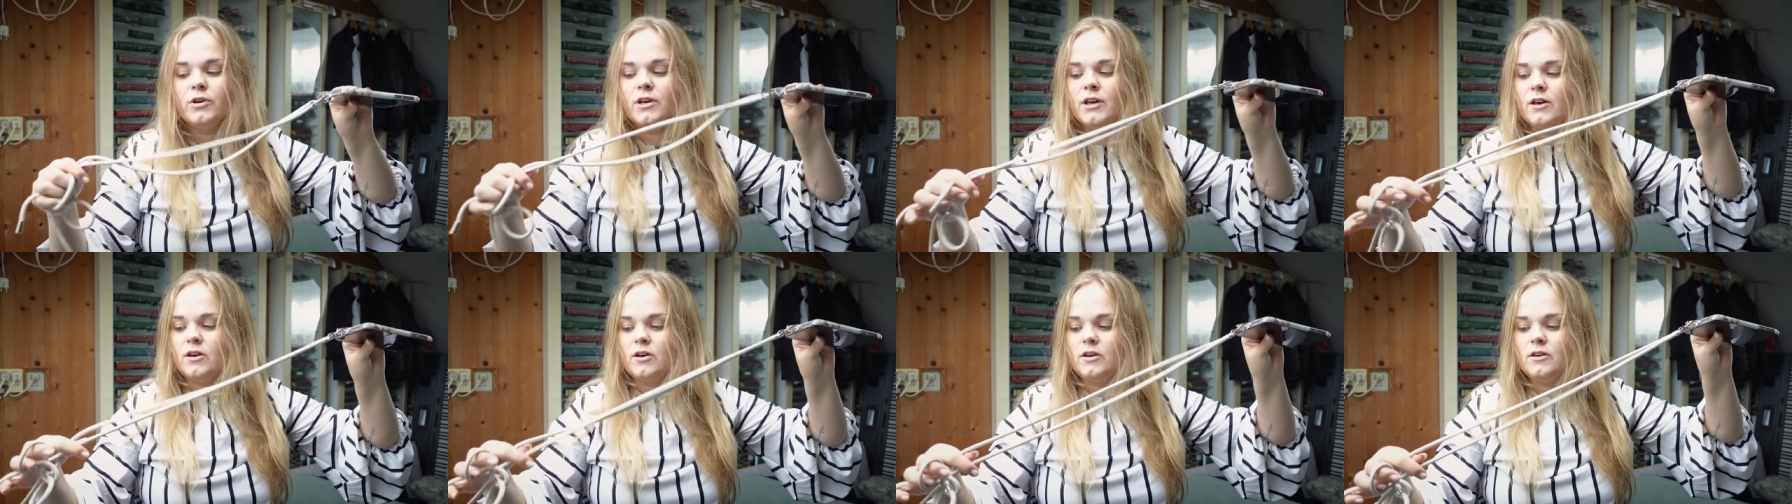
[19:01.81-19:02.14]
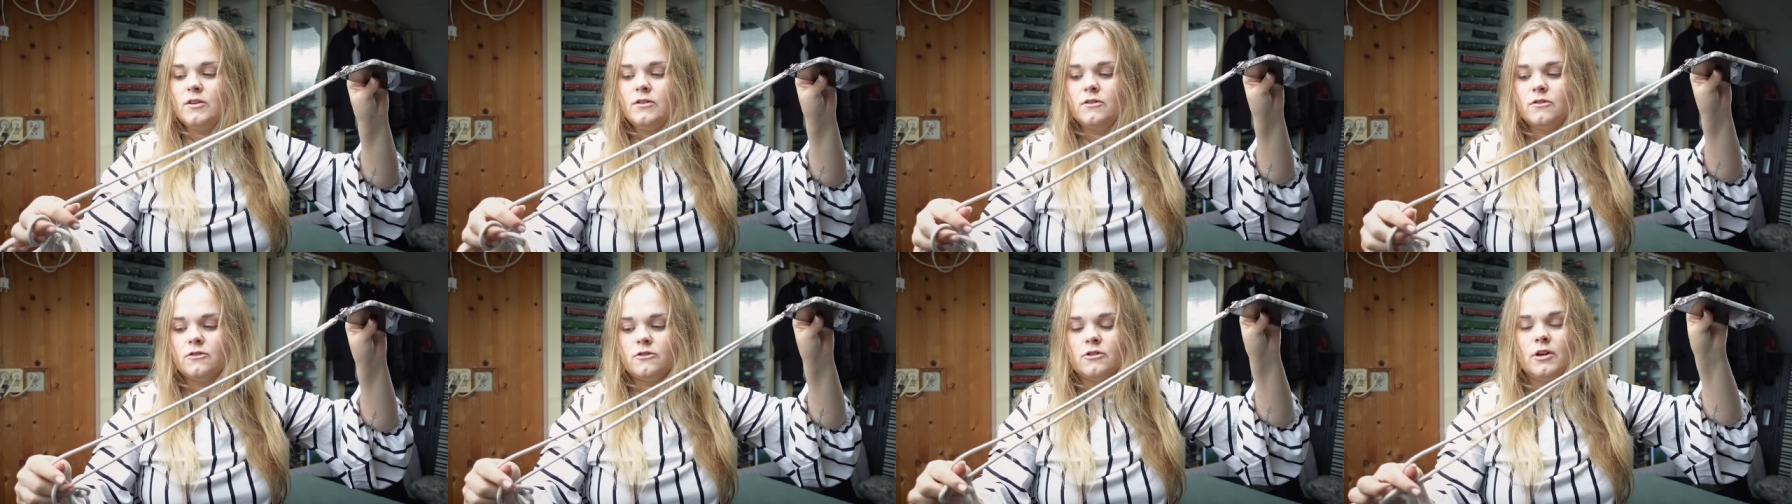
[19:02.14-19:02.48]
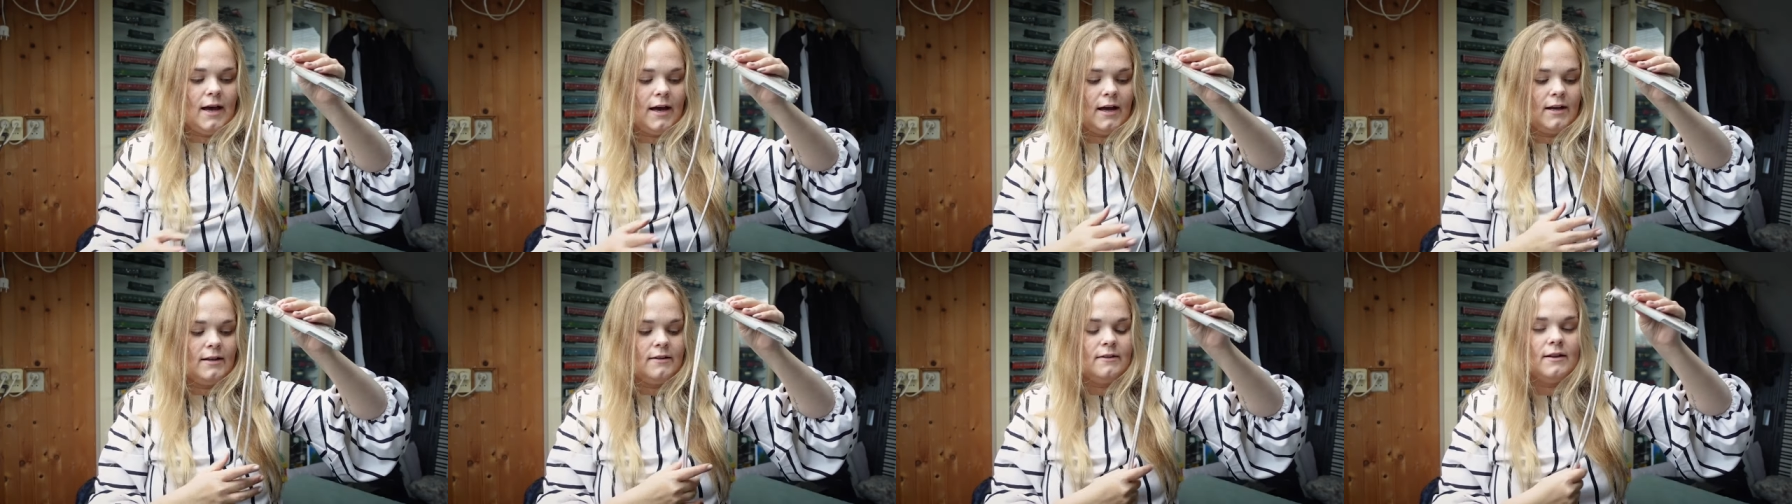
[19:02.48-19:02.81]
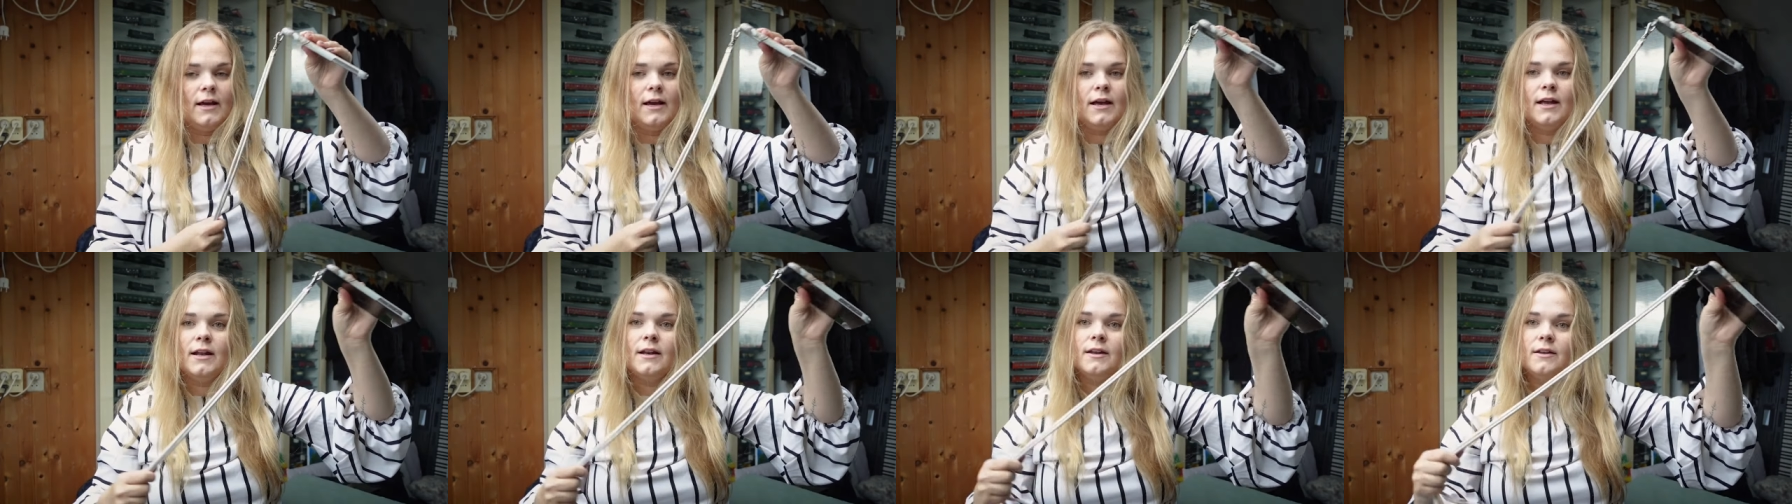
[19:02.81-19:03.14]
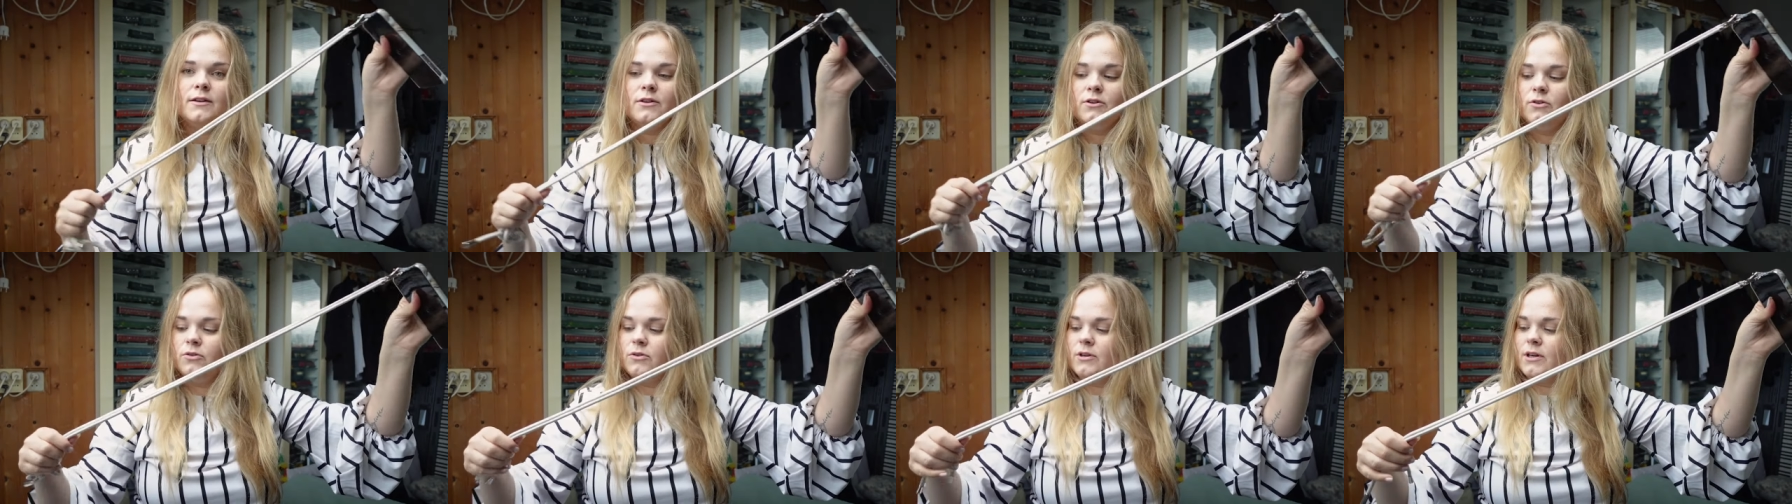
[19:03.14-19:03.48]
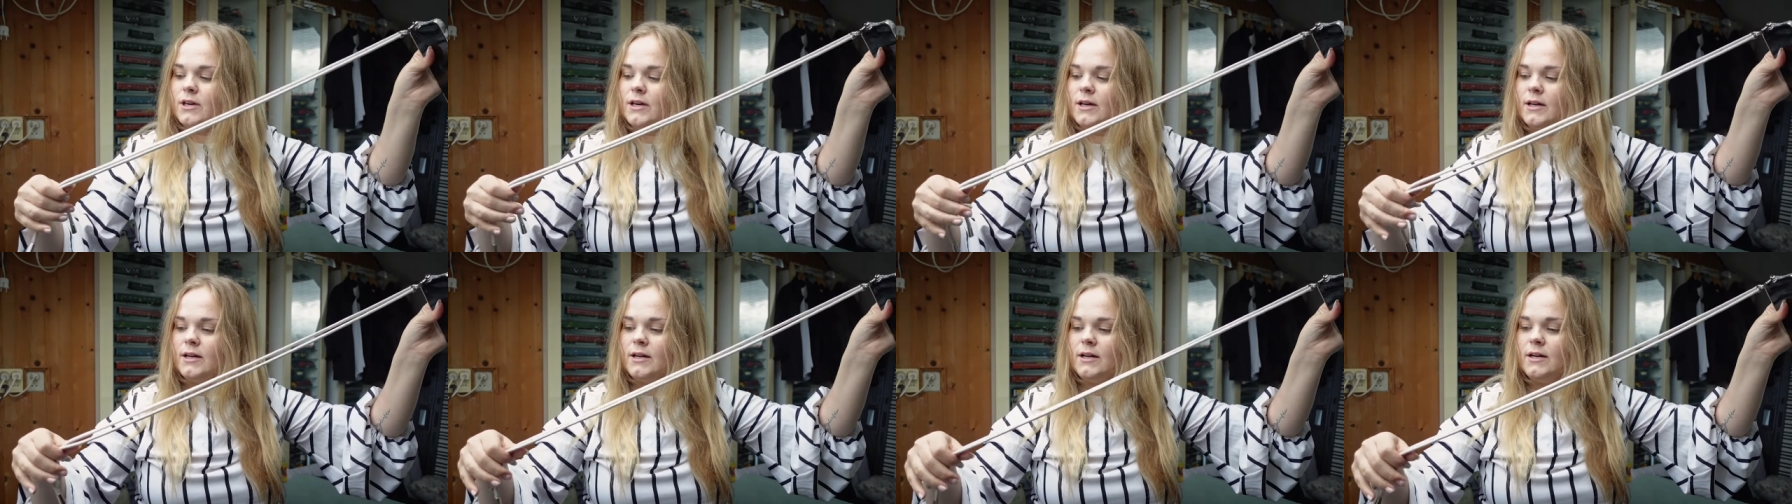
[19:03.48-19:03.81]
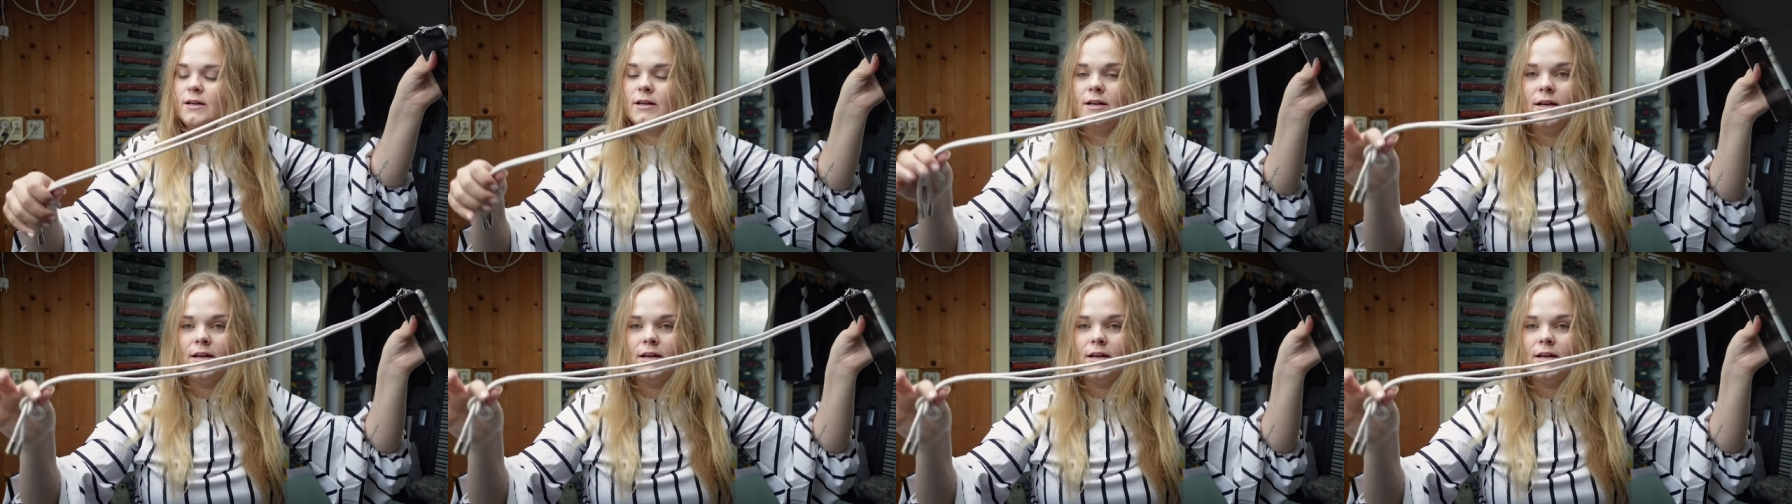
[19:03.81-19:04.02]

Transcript: case, and then you can